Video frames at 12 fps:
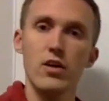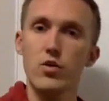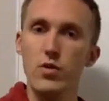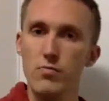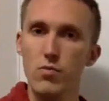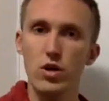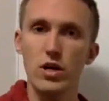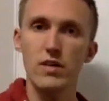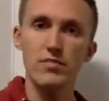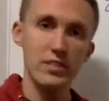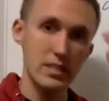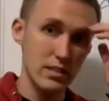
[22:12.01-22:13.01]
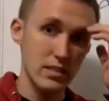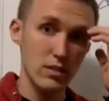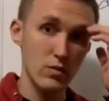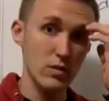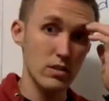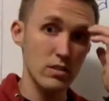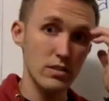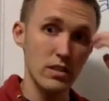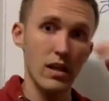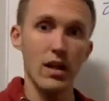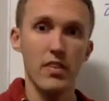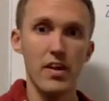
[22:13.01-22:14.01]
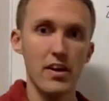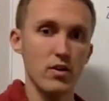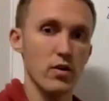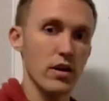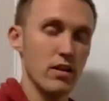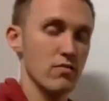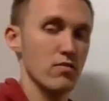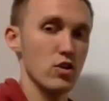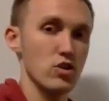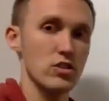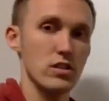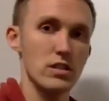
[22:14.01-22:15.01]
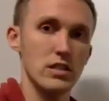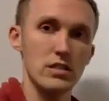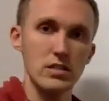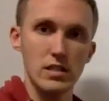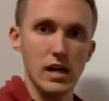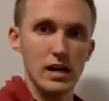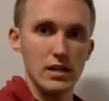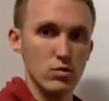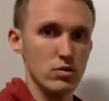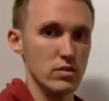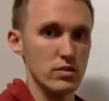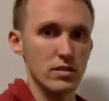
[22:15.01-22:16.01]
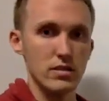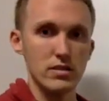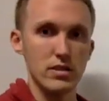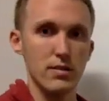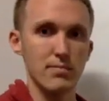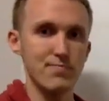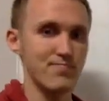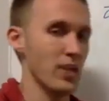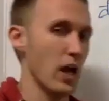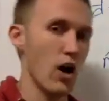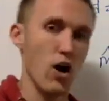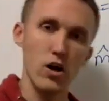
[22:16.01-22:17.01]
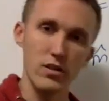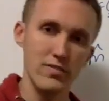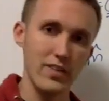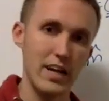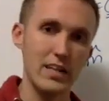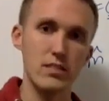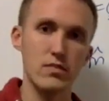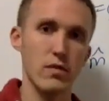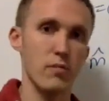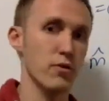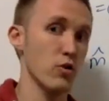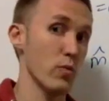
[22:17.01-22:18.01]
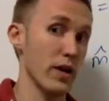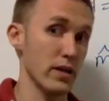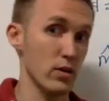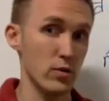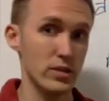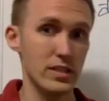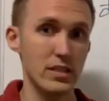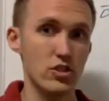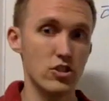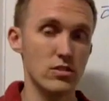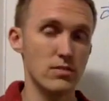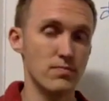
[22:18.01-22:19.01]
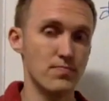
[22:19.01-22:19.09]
you have more confidence in your results that your inversion is not introducing some artifacts from your regularization.